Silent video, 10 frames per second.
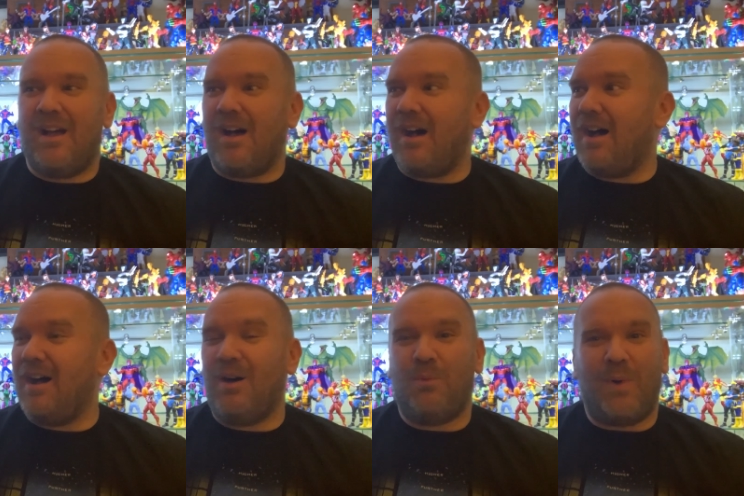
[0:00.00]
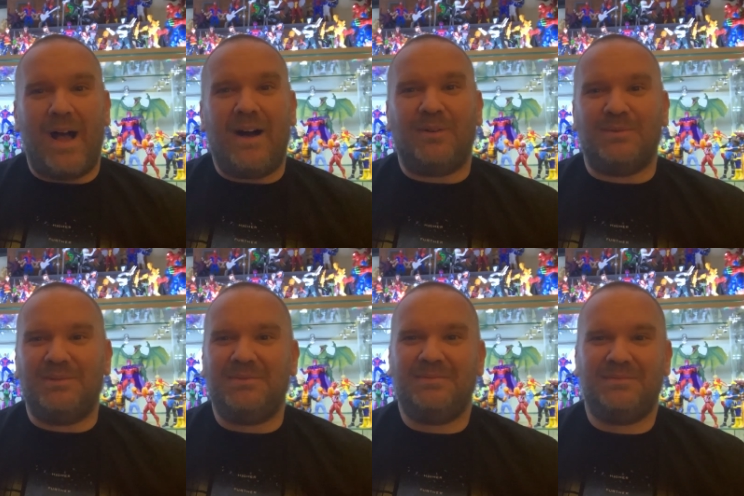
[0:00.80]
Uh, wow.
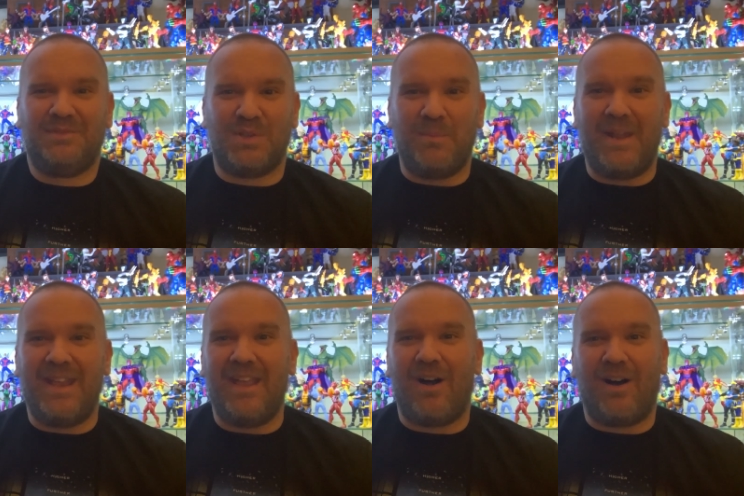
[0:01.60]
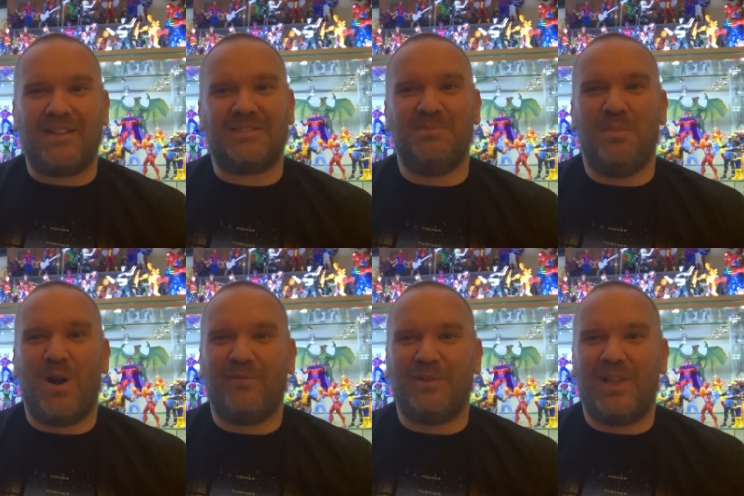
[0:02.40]
So many awesome
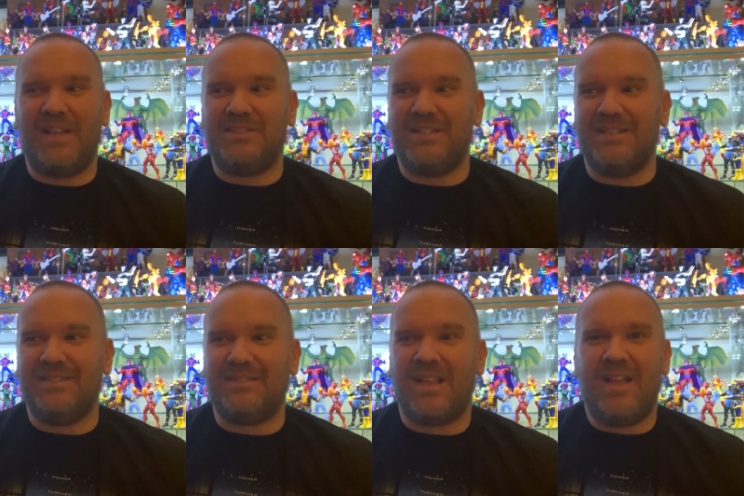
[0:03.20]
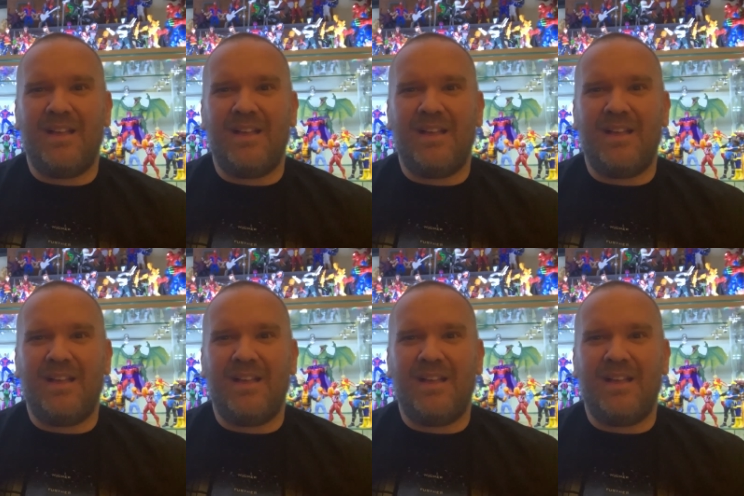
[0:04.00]
Marvel Legends.